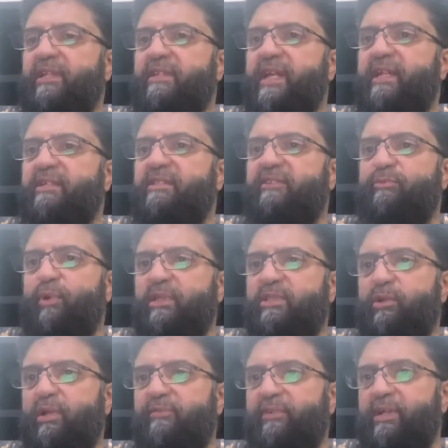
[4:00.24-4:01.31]
negative
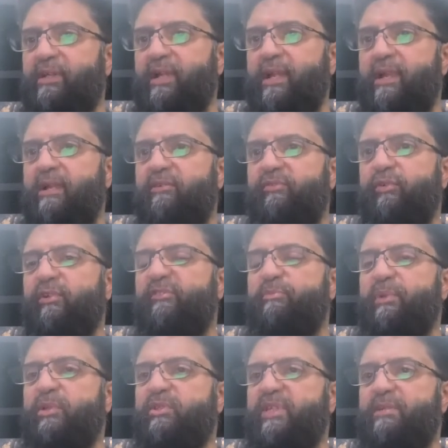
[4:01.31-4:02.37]
whatsoever, full of
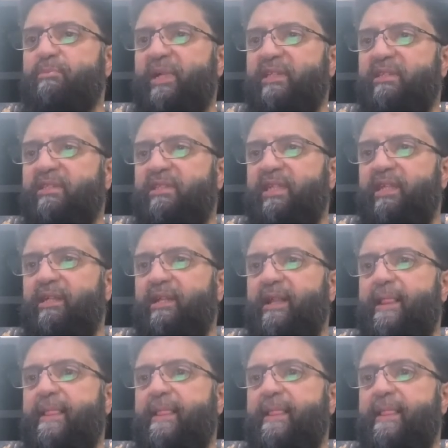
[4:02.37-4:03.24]
beauty and majesty.